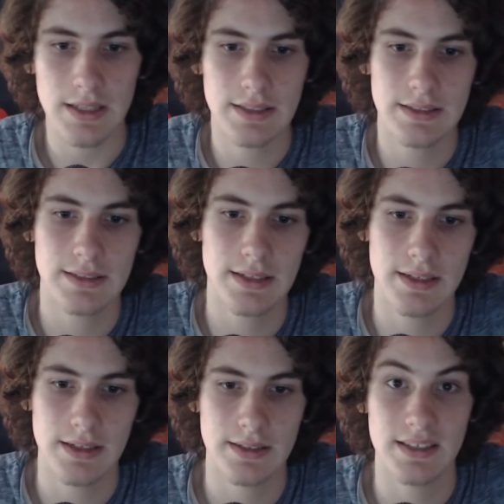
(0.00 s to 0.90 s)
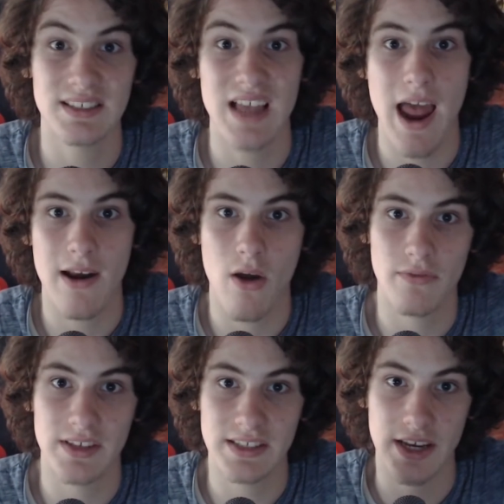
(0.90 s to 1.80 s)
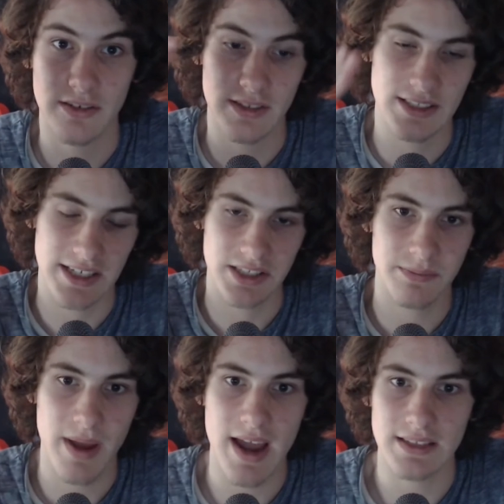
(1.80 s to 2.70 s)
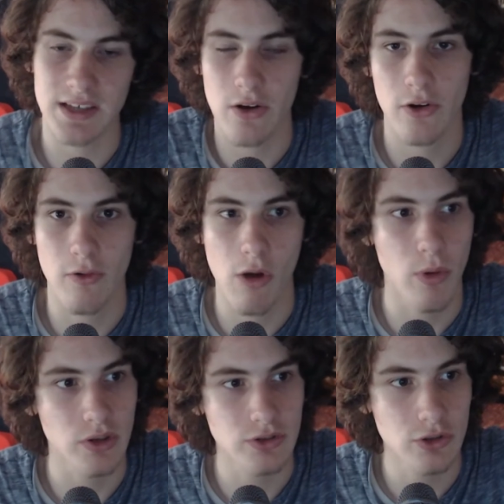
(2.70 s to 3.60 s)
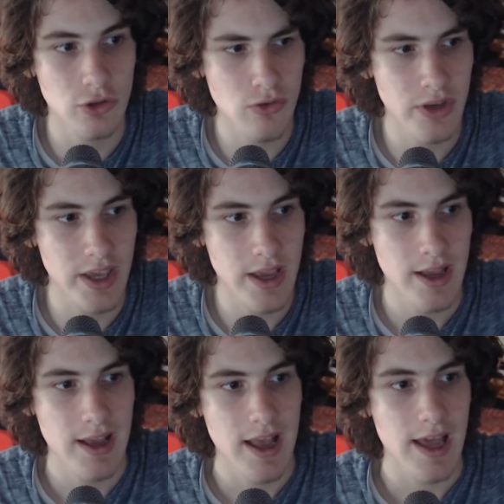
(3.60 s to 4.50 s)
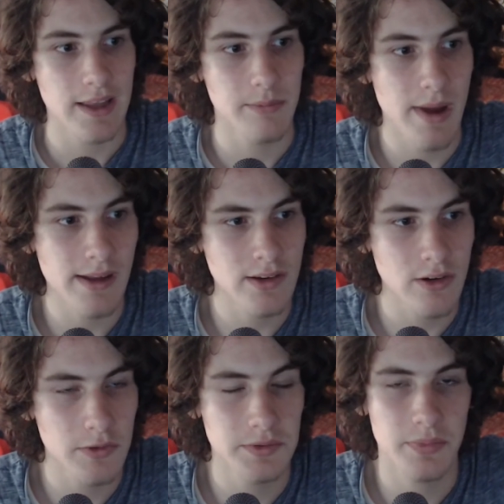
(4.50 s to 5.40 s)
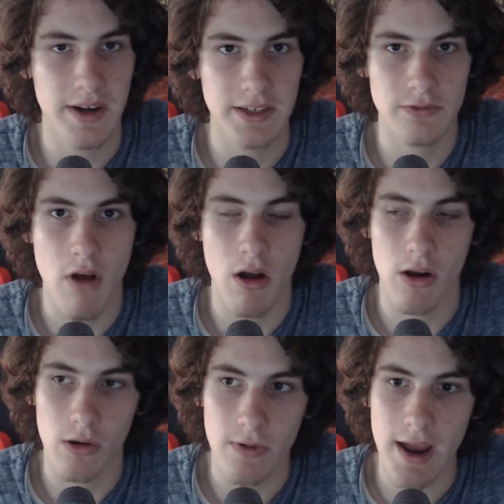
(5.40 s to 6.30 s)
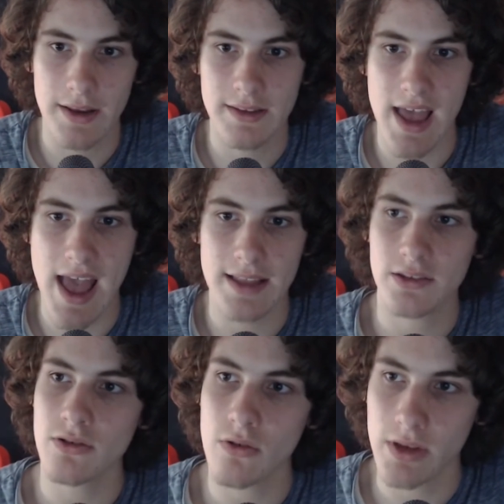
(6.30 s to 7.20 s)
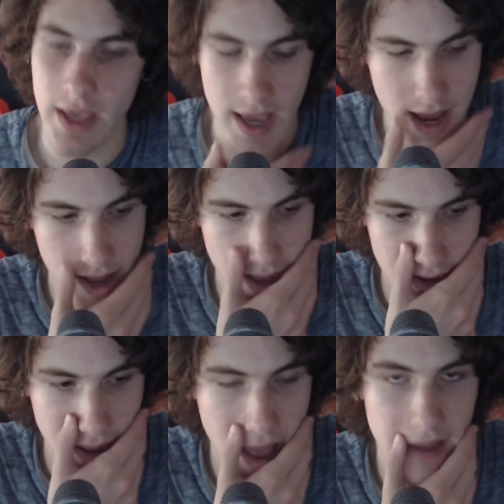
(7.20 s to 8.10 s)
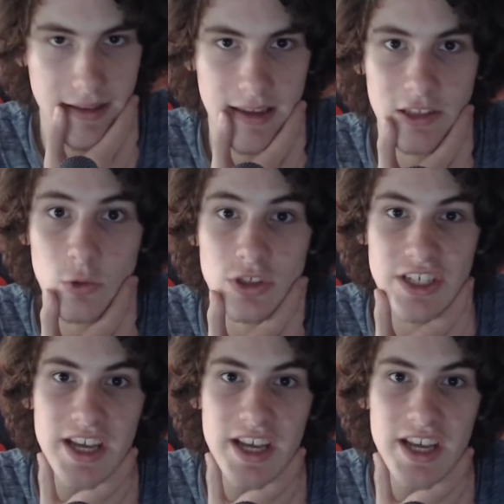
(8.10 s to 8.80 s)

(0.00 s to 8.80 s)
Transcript: the son of the Sage of the Six Paths, Goromo Otsutsuki. And Madara was pretty strong, alright? And, he kind of had that Uchiha